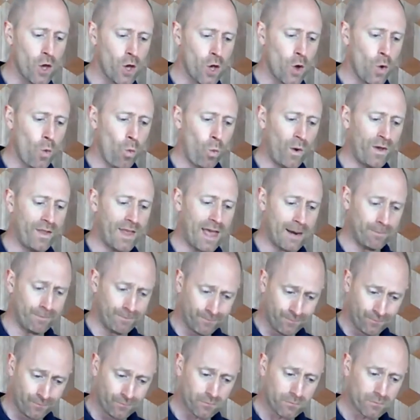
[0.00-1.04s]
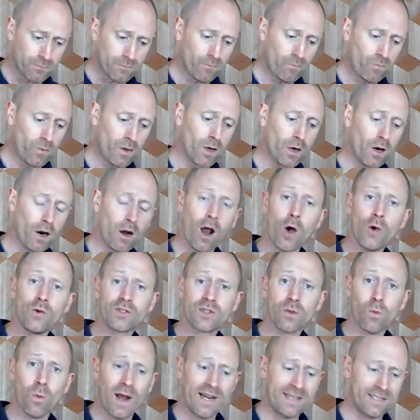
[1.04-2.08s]
We then close the
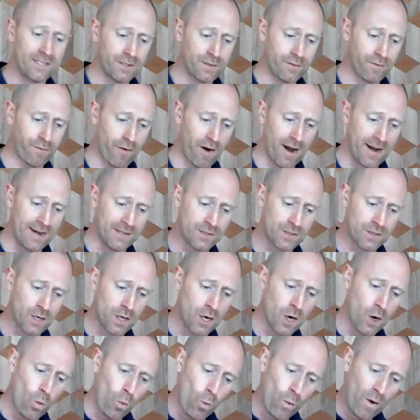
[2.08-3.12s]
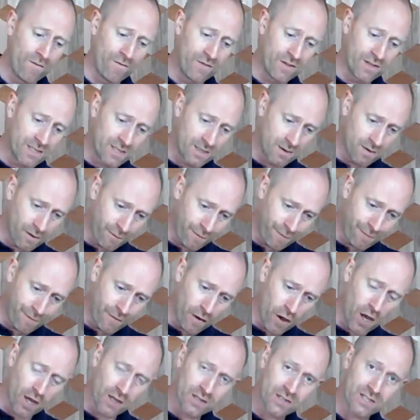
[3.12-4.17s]
waiter's friend with the
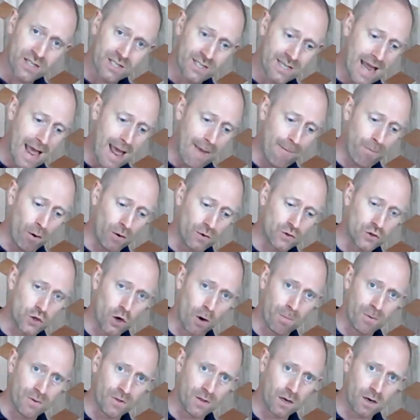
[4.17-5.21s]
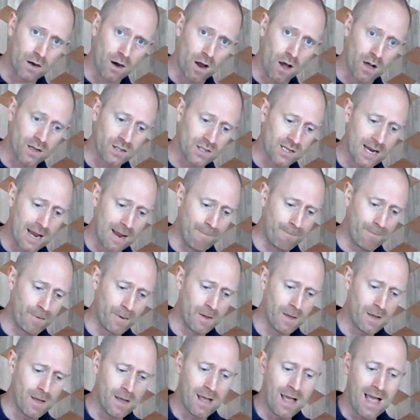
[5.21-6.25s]
first step on top of the glass lid,
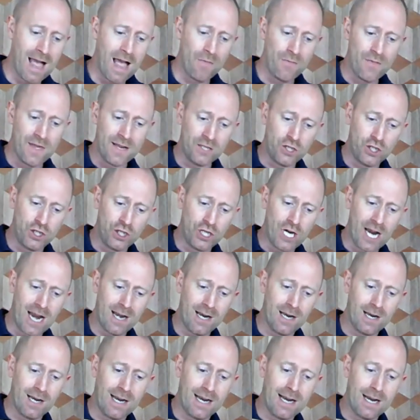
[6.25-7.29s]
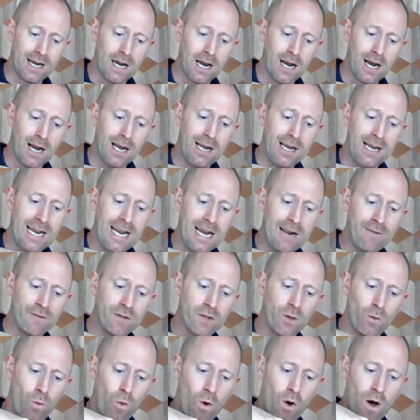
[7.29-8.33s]
and then gently lever
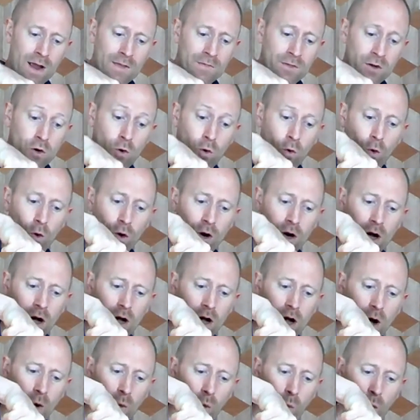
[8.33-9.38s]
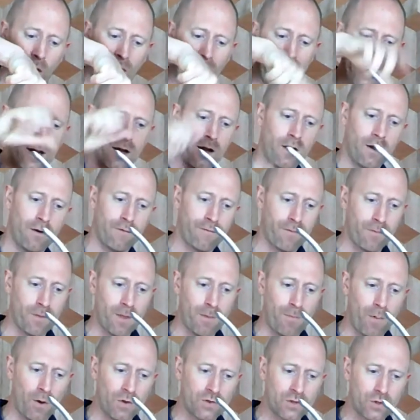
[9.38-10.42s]
the cork away from the
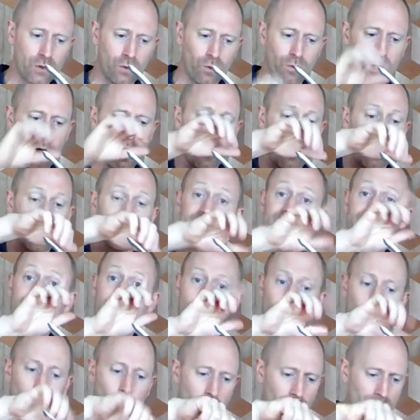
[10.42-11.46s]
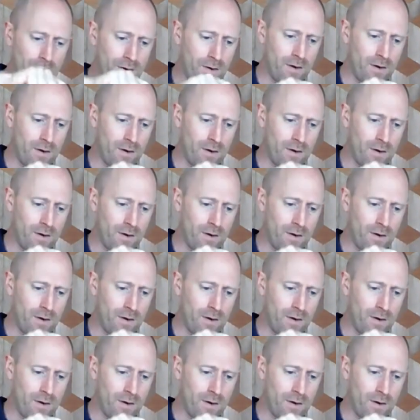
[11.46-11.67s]
bottle. Step one,